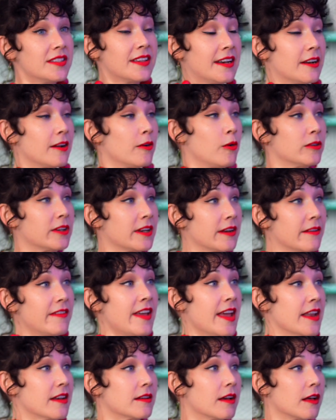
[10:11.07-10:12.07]
gonna hold an
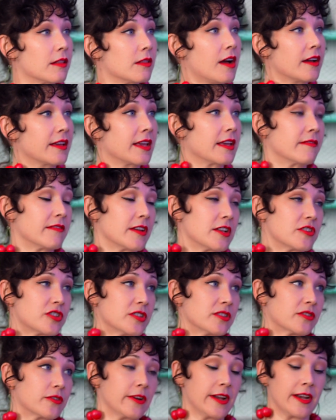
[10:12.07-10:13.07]
event, a locking event.
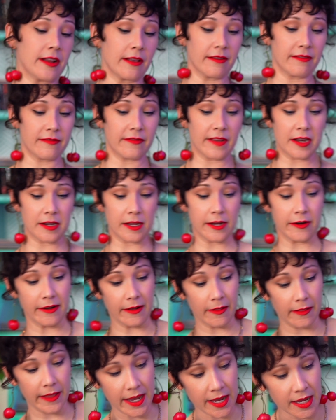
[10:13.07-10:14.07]
She's creating an event here in
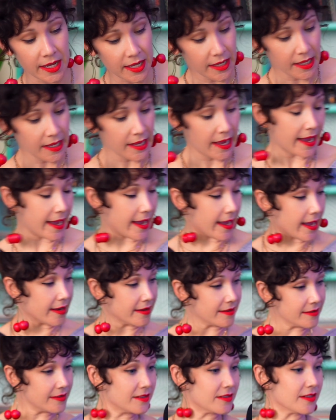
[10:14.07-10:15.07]
mm-hmm. LA,
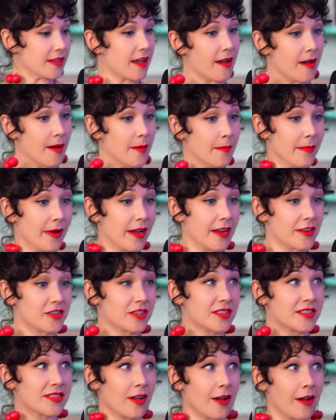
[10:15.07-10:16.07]
and um, I
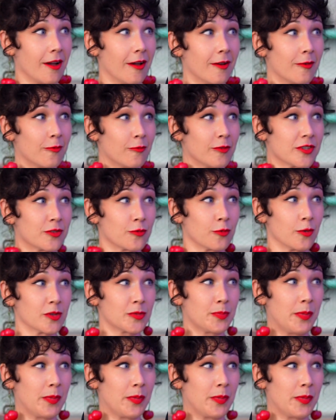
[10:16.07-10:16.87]
just saw wrist rolls